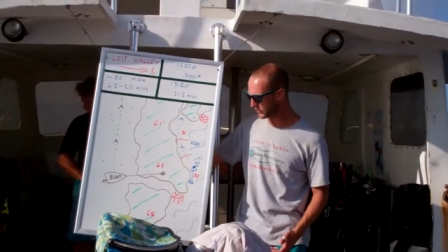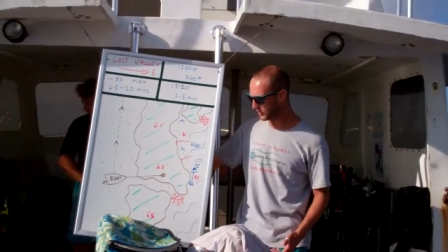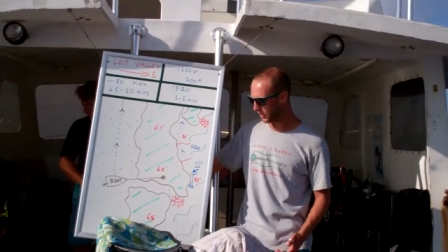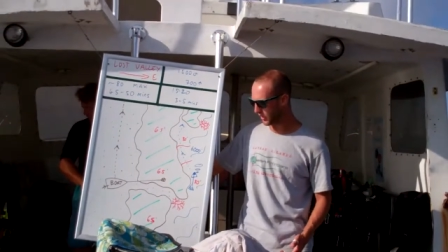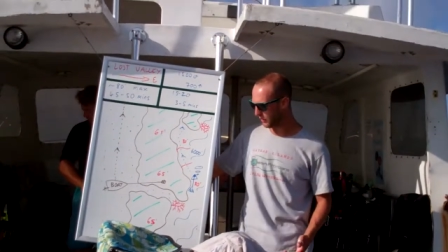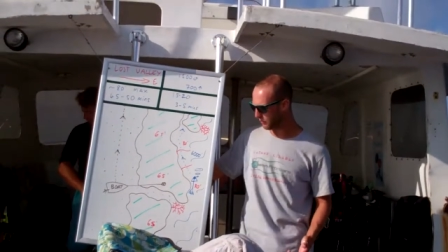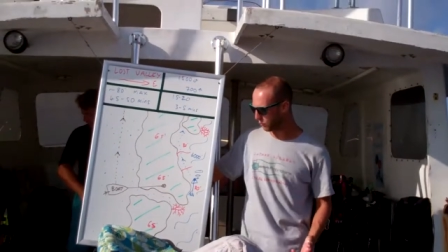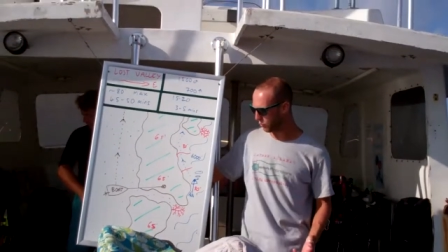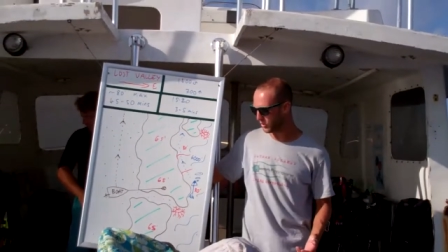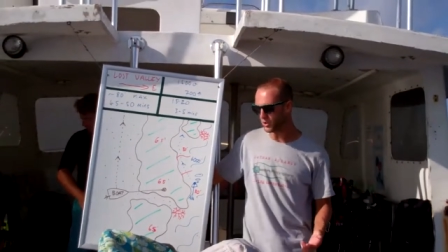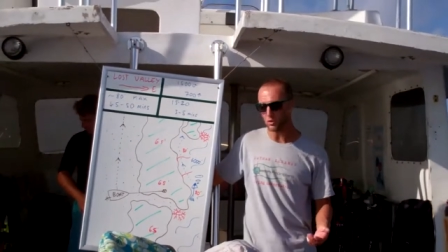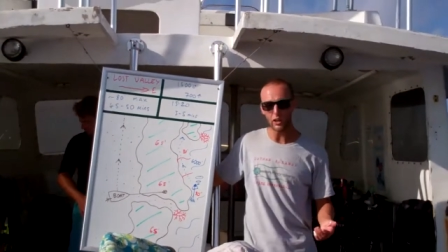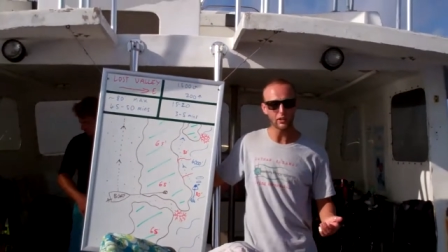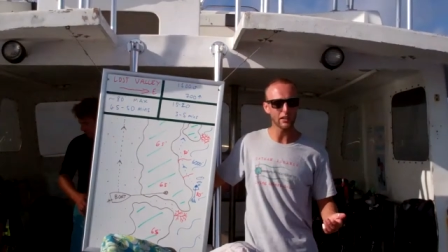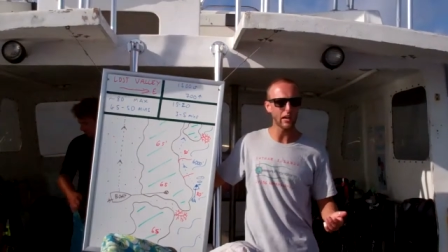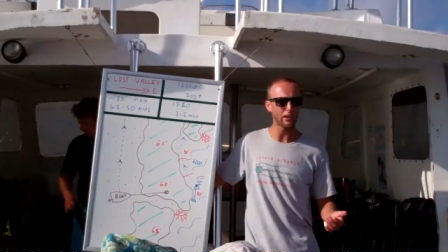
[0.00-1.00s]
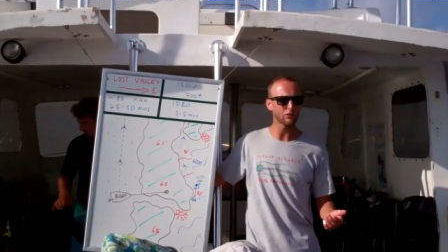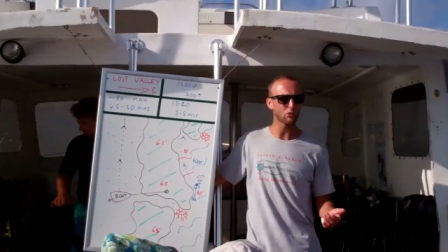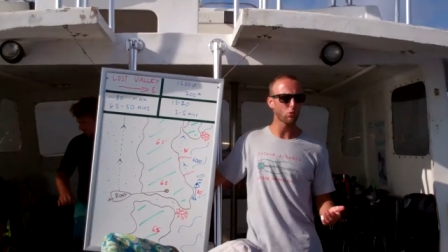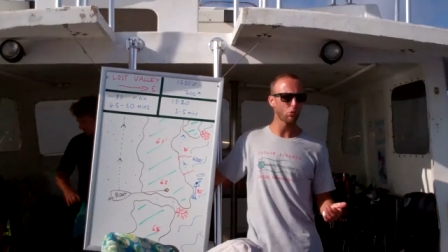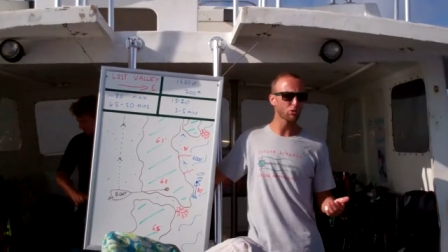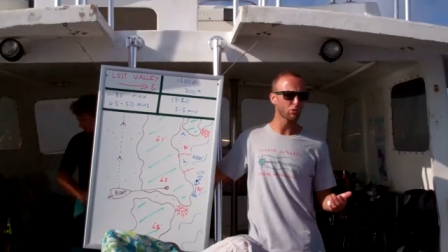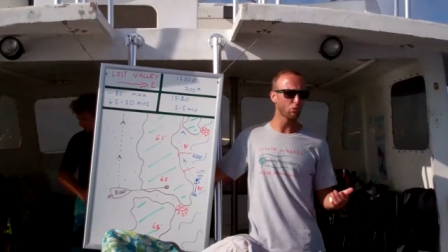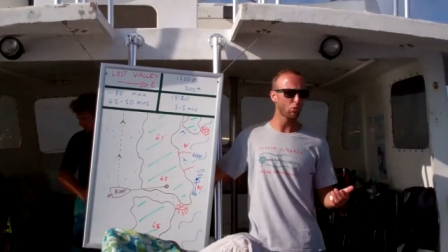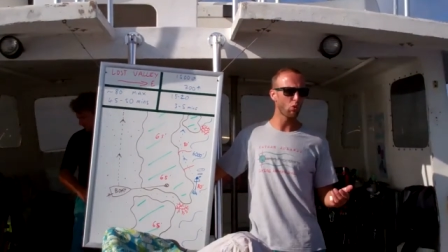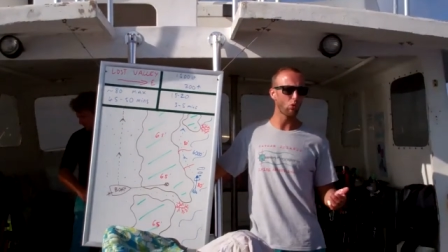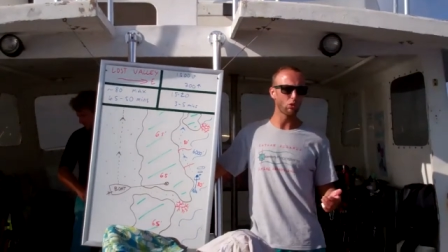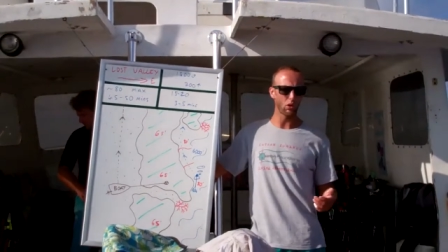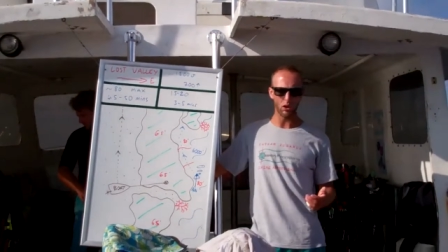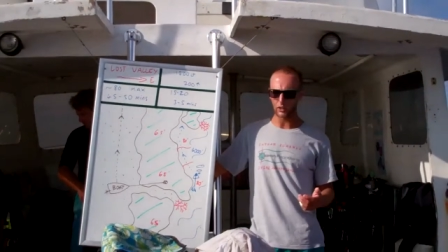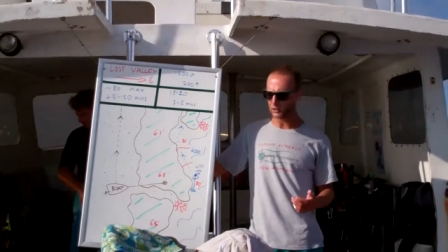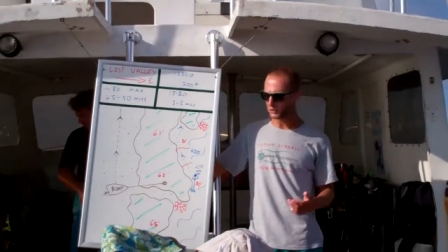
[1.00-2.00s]
is when you get down towards the wall,
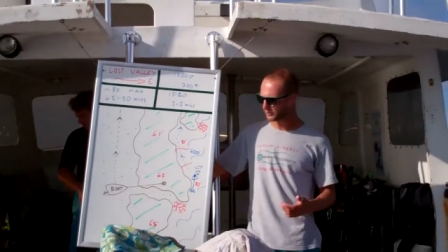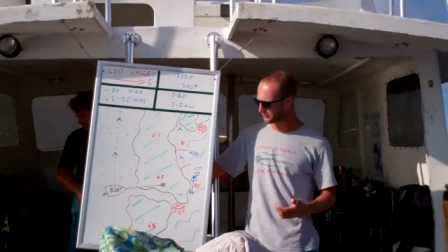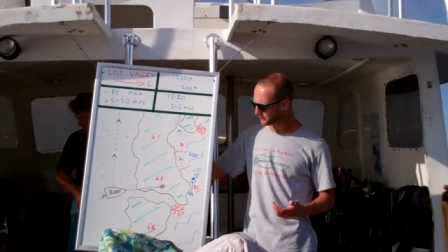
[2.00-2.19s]
guys,